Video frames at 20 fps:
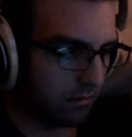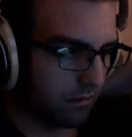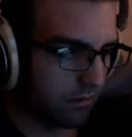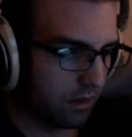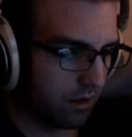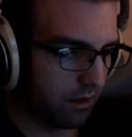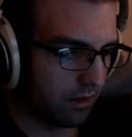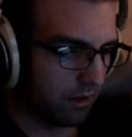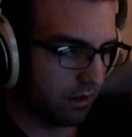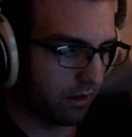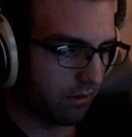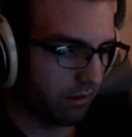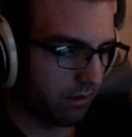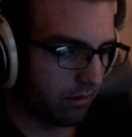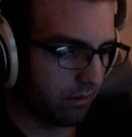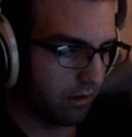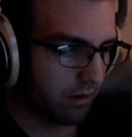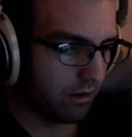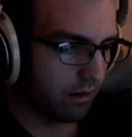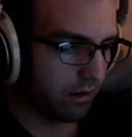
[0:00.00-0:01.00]
Does this ever
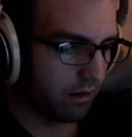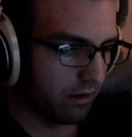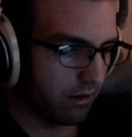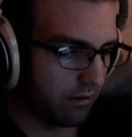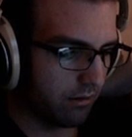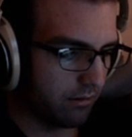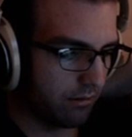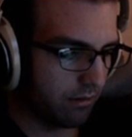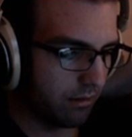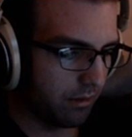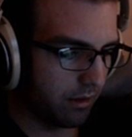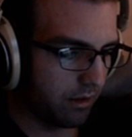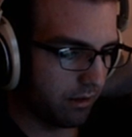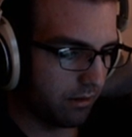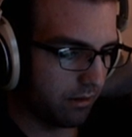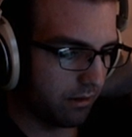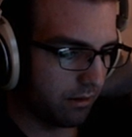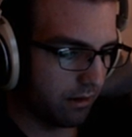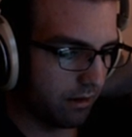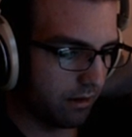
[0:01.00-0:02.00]
run out? I'm
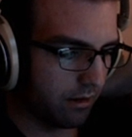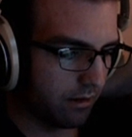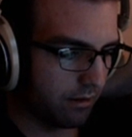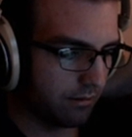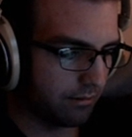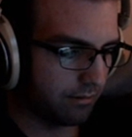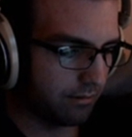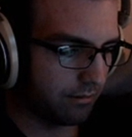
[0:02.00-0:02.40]
guessing not.